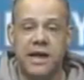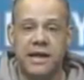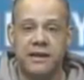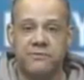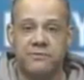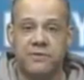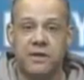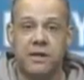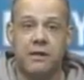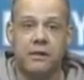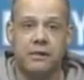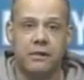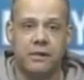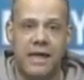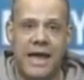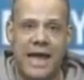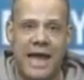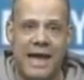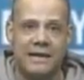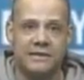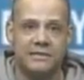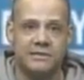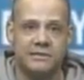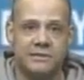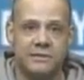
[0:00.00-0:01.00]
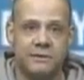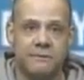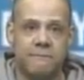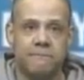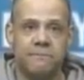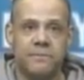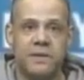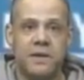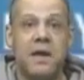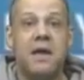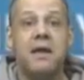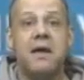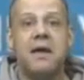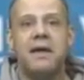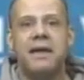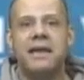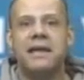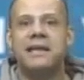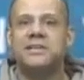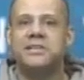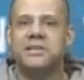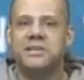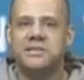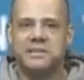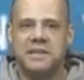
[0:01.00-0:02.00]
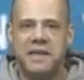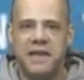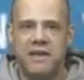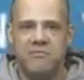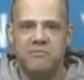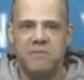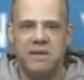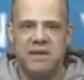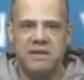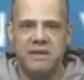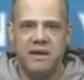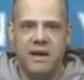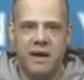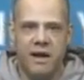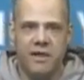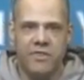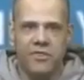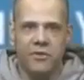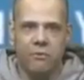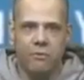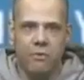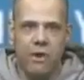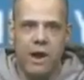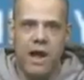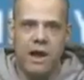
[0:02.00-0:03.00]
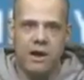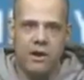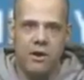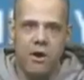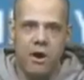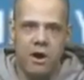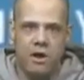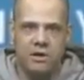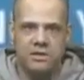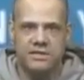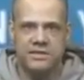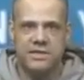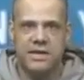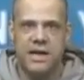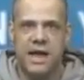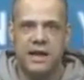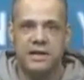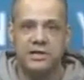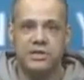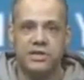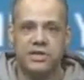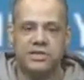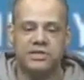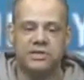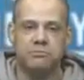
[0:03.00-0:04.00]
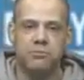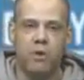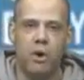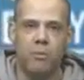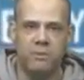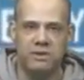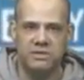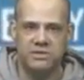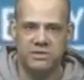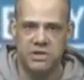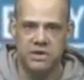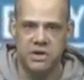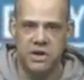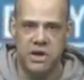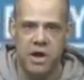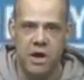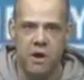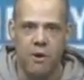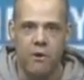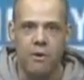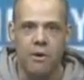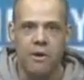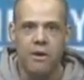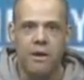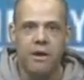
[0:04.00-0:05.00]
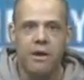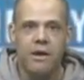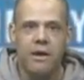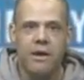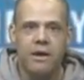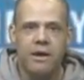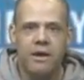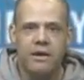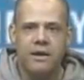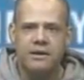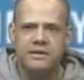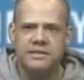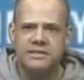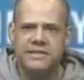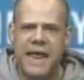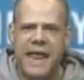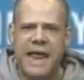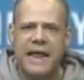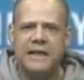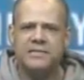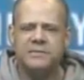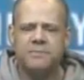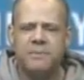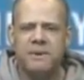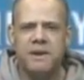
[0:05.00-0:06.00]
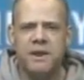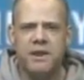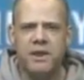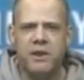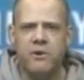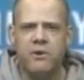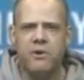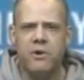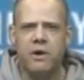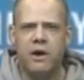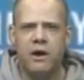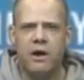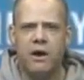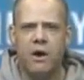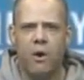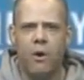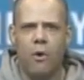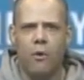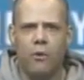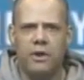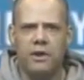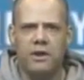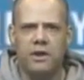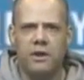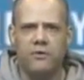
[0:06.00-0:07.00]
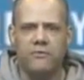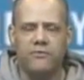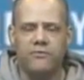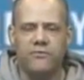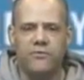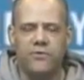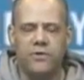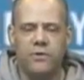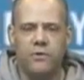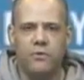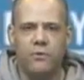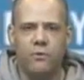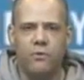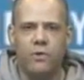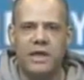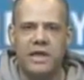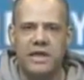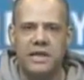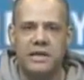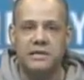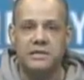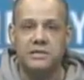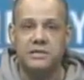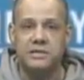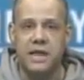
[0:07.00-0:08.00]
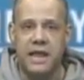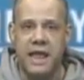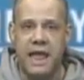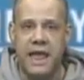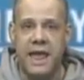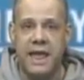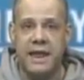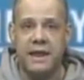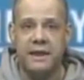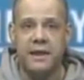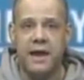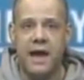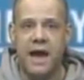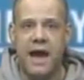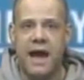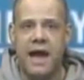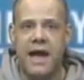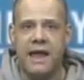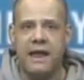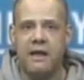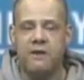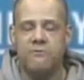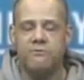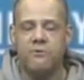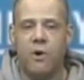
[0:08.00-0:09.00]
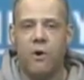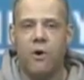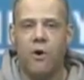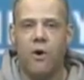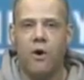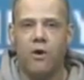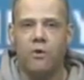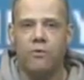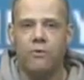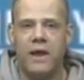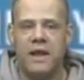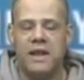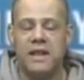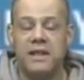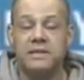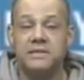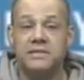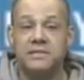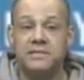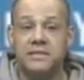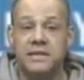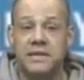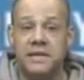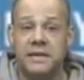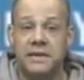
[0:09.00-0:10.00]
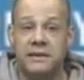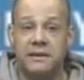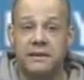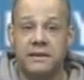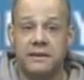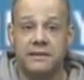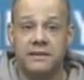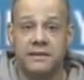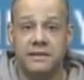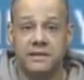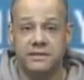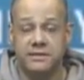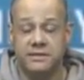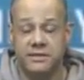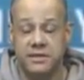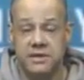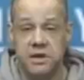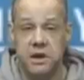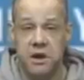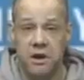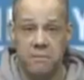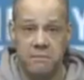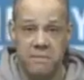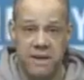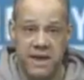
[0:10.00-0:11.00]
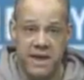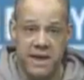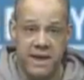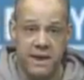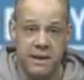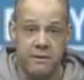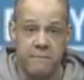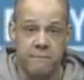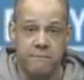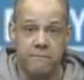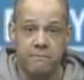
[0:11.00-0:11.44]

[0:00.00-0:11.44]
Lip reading: of the glass. He just gave me the rock on sign just moments ago. Dan's been here only a few weeks, and I have already seen this young man